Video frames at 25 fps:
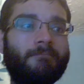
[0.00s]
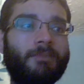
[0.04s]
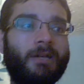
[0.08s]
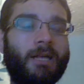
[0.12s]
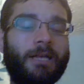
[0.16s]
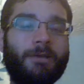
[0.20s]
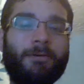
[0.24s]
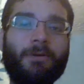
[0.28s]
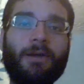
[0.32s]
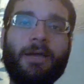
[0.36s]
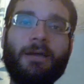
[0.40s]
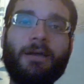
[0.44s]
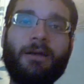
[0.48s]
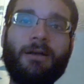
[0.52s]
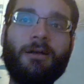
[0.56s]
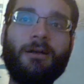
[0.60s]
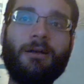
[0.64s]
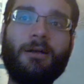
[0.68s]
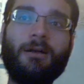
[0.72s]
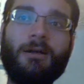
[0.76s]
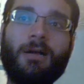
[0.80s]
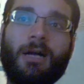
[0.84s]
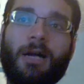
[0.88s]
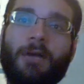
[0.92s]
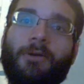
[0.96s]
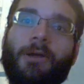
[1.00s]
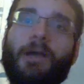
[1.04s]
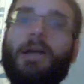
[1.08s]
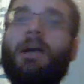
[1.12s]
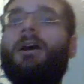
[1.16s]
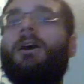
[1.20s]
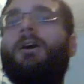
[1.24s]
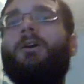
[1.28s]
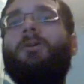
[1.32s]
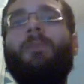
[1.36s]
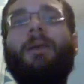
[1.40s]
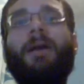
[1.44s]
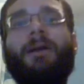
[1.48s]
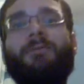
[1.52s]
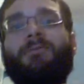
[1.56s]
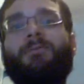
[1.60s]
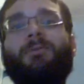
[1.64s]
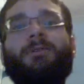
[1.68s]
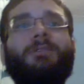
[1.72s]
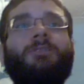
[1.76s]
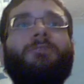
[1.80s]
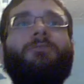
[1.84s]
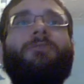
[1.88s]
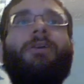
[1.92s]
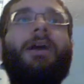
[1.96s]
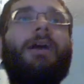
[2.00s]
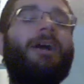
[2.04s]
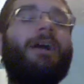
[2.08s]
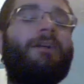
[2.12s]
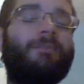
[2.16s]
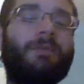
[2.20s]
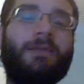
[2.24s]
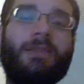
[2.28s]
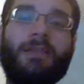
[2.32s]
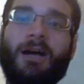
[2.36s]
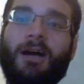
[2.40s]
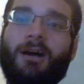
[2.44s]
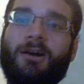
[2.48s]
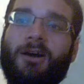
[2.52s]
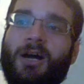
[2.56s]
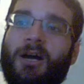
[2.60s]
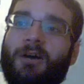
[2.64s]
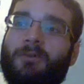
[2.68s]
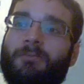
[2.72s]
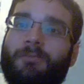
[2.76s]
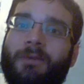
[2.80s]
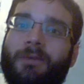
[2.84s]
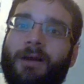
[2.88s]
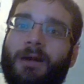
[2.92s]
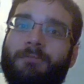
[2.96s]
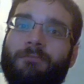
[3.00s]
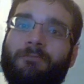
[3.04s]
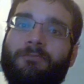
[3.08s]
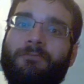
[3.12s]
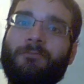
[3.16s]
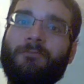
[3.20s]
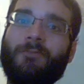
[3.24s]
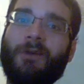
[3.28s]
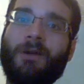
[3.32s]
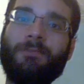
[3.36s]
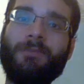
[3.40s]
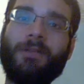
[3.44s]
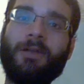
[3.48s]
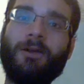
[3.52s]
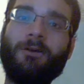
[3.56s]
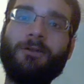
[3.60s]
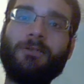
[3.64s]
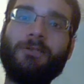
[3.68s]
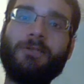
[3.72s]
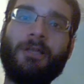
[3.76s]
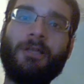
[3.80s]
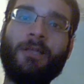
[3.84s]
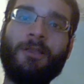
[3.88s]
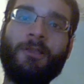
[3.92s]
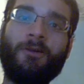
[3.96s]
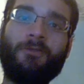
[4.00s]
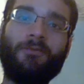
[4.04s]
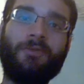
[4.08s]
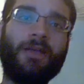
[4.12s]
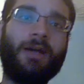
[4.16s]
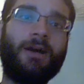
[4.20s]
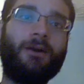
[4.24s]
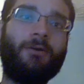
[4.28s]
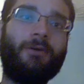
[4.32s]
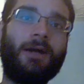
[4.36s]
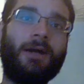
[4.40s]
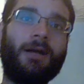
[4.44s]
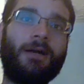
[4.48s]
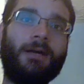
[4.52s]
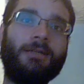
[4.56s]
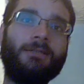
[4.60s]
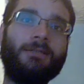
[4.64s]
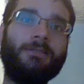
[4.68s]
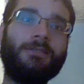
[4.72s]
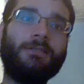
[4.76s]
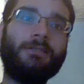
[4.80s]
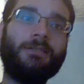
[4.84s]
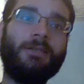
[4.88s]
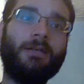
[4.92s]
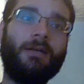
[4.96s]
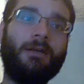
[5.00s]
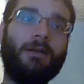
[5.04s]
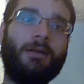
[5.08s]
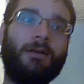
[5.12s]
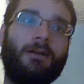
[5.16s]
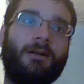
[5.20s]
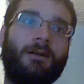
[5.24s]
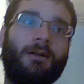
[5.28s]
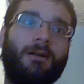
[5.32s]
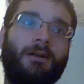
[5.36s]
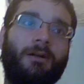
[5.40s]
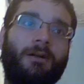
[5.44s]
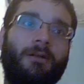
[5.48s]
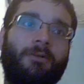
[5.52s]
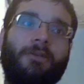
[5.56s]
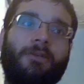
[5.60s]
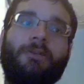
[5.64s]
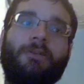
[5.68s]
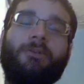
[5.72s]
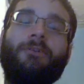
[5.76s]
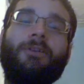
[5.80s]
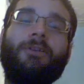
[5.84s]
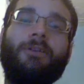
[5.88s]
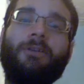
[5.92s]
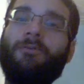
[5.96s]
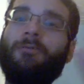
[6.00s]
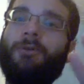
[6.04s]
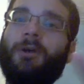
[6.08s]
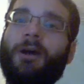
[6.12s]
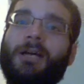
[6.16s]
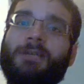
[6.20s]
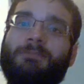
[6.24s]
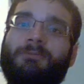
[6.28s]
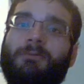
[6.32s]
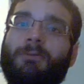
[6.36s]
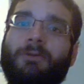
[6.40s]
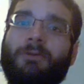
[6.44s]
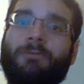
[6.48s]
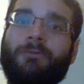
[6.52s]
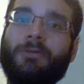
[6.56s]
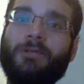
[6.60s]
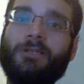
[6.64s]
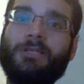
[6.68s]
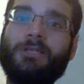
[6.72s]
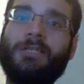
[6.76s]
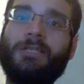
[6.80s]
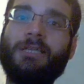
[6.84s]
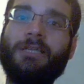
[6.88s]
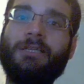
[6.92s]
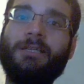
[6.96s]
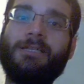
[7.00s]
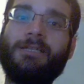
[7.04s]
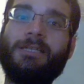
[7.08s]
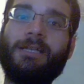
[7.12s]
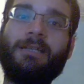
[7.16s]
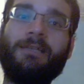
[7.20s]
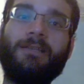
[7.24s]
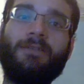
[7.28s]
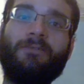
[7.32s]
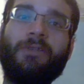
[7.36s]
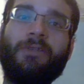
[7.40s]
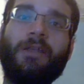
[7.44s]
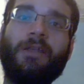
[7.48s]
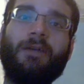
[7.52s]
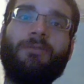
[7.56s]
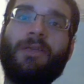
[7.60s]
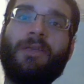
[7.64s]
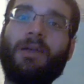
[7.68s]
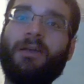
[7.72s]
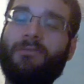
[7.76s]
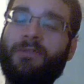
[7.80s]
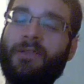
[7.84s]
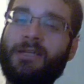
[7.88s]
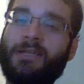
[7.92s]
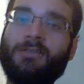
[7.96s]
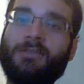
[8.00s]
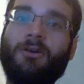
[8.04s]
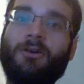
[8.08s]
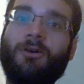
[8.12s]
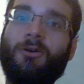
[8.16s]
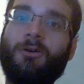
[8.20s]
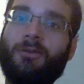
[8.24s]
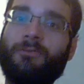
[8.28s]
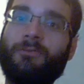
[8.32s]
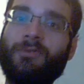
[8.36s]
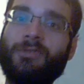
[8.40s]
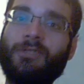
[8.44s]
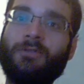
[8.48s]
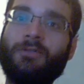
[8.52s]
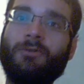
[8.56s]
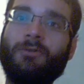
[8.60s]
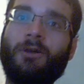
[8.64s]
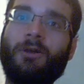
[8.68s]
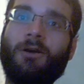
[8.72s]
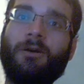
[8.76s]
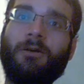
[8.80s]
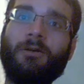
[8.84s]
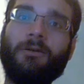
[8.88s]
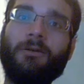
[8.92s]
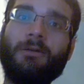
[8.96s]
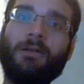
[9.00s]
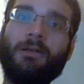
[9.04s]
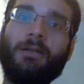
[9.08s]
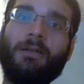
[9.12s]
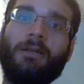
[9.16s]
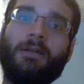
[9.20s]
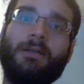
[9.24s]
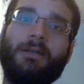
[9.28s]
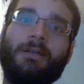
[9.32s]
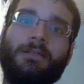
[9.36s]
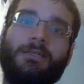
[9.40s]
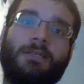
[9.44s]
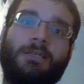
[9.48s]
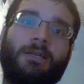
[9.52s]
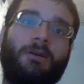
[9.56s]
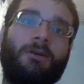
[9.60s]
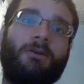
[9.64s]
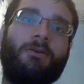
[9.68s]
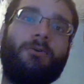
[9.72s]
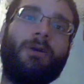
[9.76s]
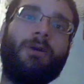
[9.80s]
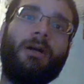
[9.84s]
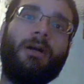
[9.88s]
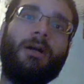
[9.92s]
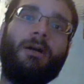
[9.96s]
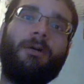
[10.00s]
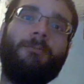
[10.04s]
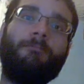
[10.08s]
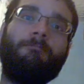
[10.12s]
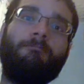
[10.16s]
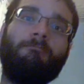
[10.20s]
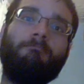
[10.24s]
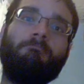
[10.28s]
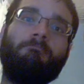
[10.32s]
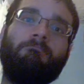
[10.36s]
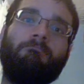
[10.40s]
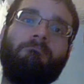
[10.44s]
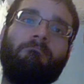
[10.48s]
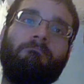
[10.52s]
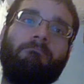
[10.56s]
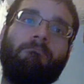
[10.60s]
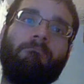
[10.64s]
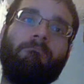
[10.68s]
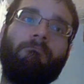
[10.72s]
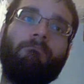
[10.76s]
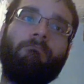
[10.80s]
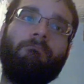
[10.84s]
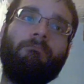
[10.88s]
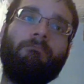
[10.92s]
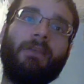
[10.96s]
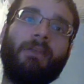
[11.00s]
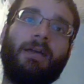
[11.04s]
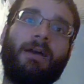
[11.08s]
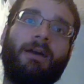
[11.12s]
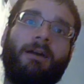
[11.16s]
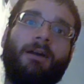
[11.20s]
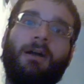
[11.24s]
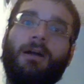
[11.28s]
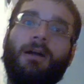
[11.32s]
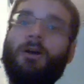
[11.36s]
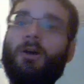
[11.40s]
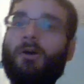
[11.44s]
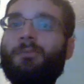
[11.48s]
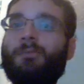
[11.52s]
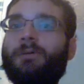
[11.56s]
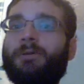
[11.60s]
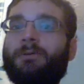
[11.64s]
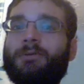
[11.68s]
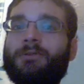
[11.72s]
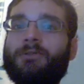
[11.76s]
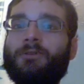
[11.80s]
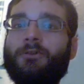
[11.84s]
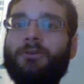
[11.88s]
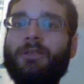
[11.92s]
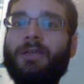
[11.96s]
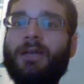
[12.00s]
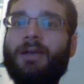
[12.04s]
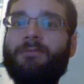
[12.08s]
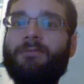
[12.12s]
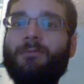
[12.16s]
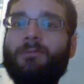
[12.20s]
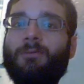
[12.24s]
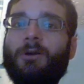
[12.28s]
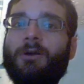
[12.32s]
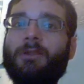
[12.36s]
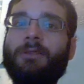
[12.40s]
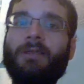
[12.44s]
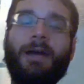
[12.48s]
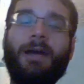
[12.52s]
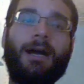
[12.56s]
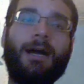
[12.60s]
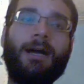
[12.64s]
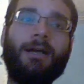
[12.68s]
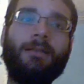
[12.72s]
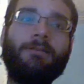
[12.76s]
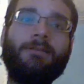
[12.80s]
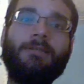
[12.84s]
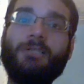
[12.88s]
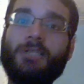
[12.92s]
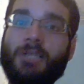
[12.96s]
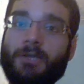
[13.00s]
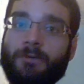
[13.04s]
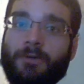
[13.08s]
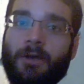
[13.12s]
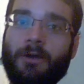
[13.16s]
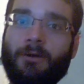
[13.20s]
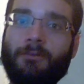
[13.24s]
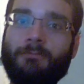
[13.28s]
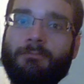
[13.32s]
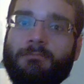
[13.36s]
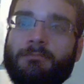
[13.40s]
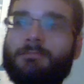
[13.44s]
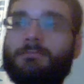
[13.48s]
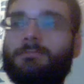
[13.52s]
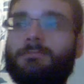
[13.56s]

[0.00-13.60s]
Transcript: Anyway, I hope everyone's okay. I'm rambling on to enough now, and you know, you guys probably wanted to see this end of the video. Thankfully, it's not gone on for too long. So, yeah, I hope you enjoyed it, everyone, and cheerio.